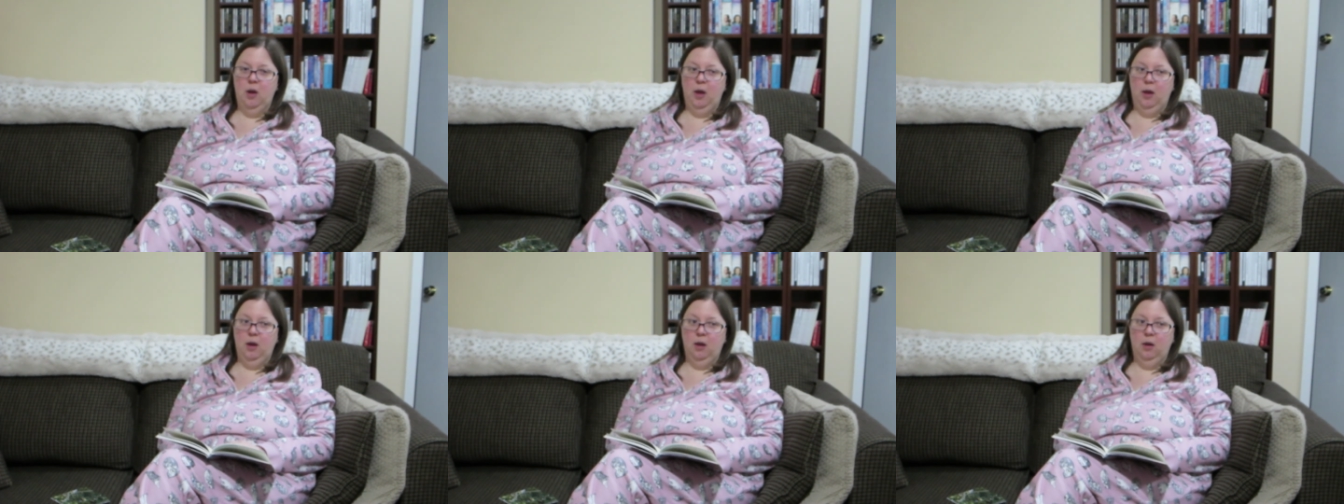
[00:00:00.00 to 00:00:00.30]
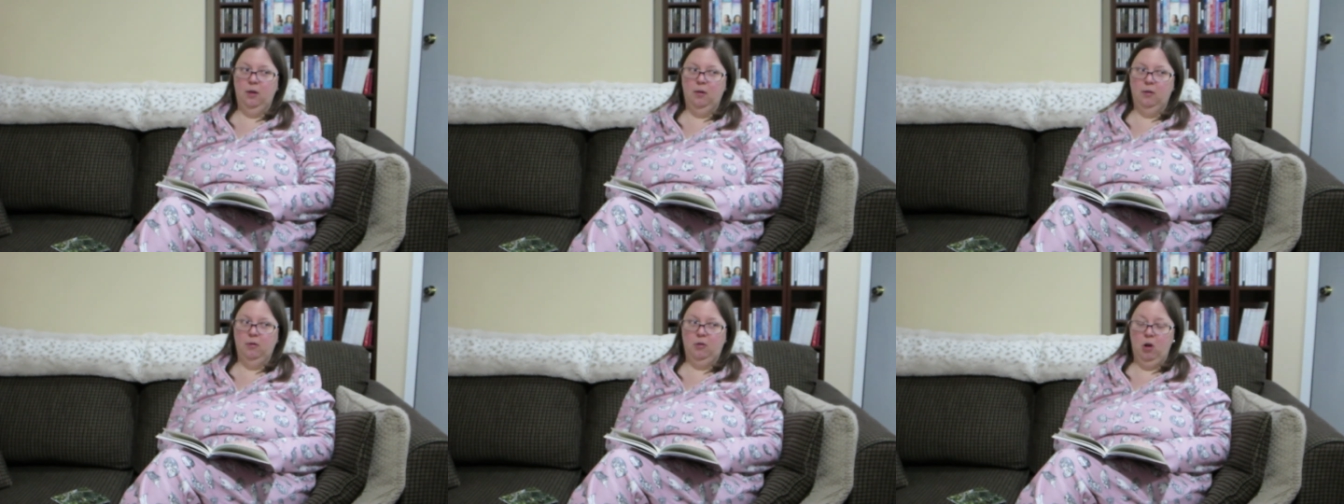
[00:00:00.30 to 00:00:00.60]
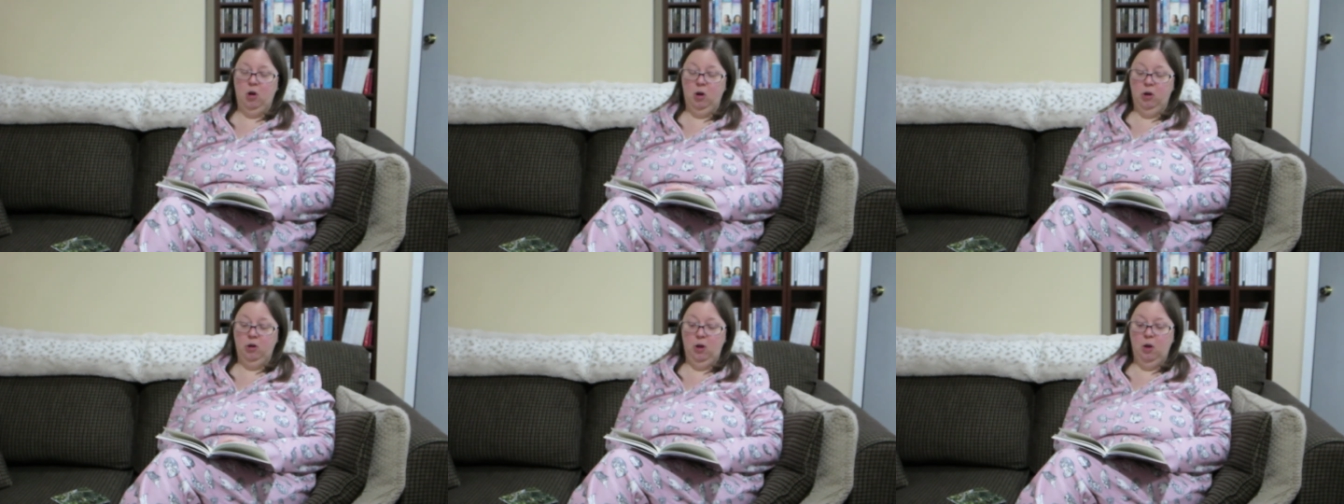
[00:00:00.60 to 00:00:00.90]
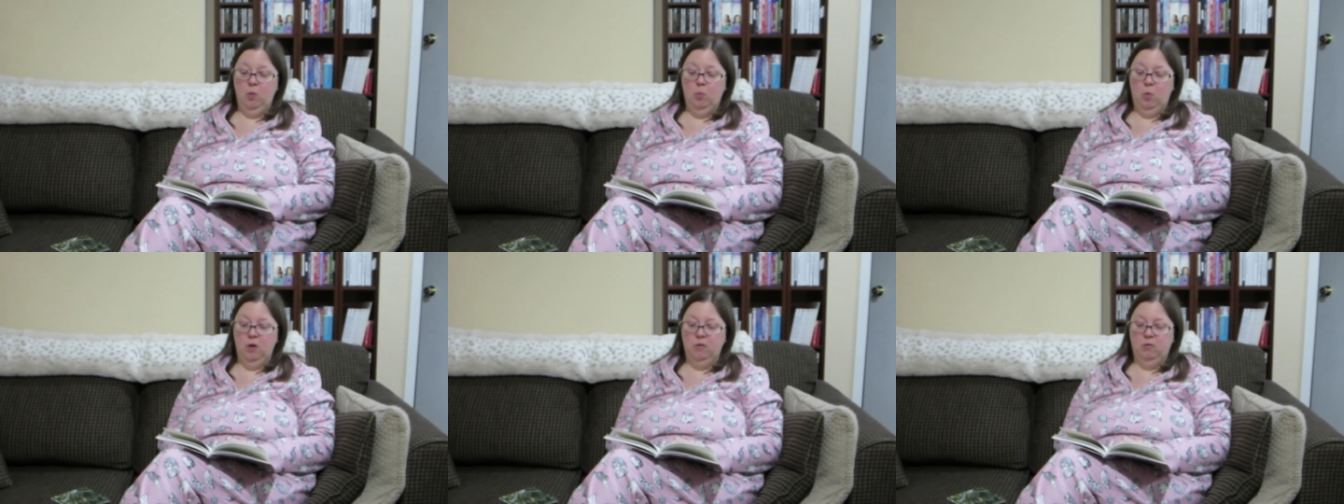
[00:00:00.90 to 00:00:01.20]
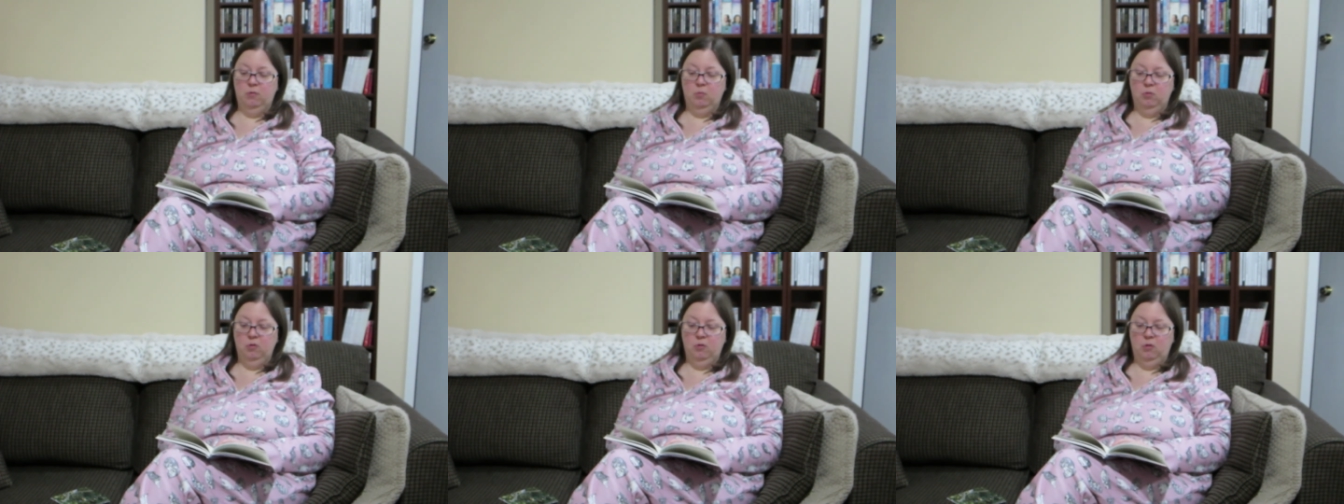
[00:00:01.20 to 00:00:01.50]
and Kanye
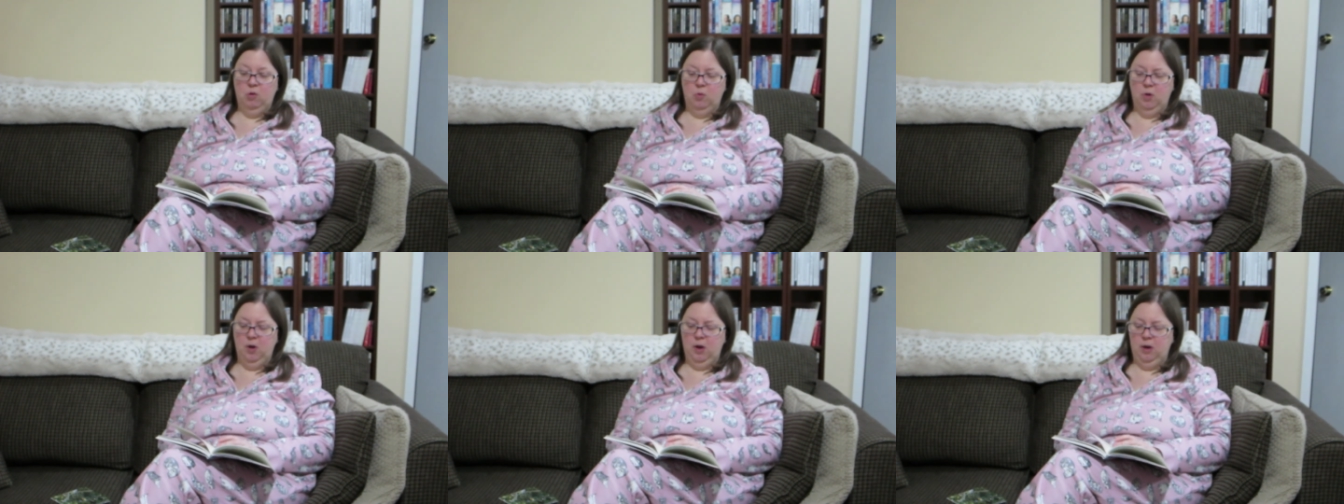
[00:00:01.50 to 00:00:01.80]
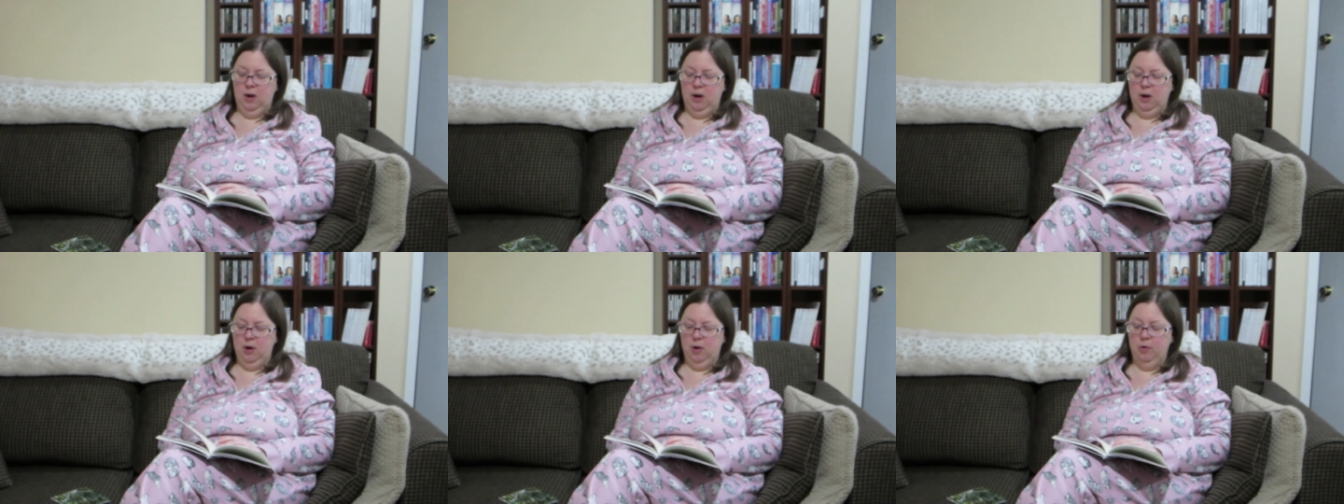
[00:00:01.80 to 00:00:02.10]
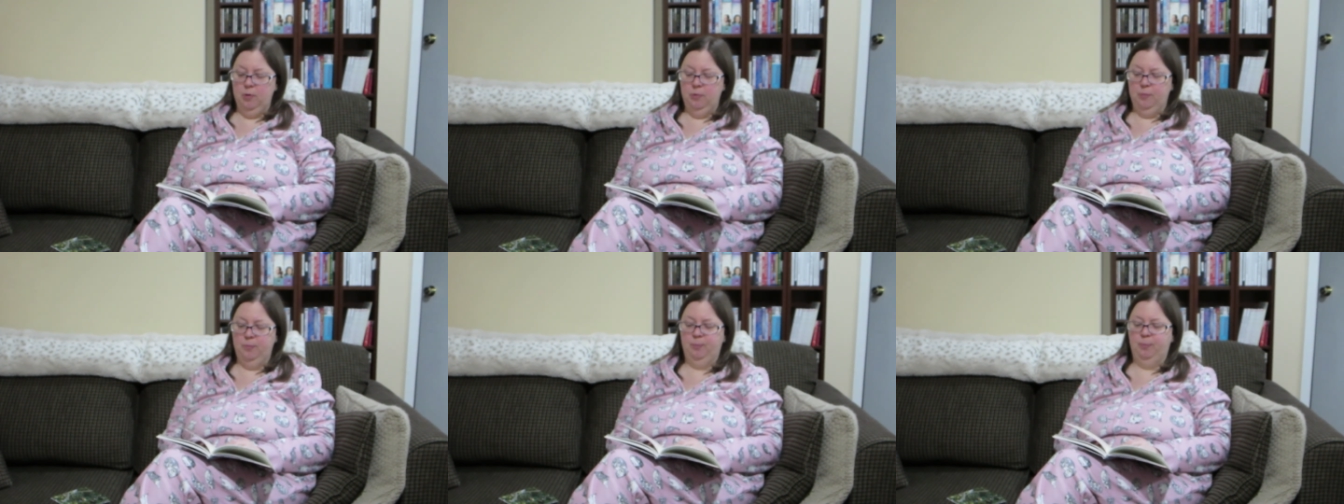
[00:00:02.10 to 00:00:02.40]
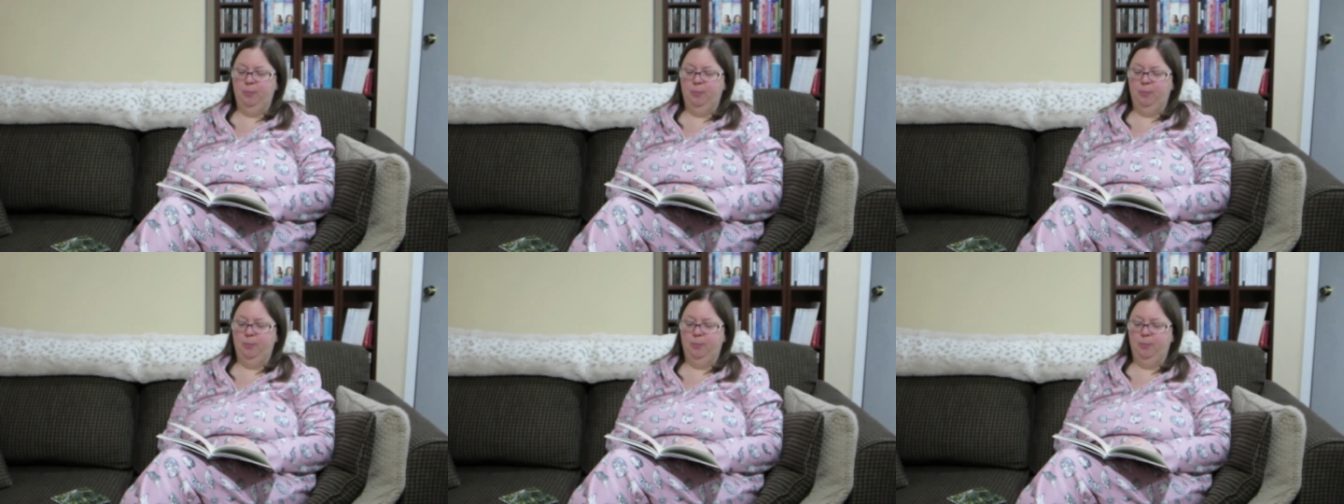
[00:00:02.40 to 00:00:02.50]
West was going down.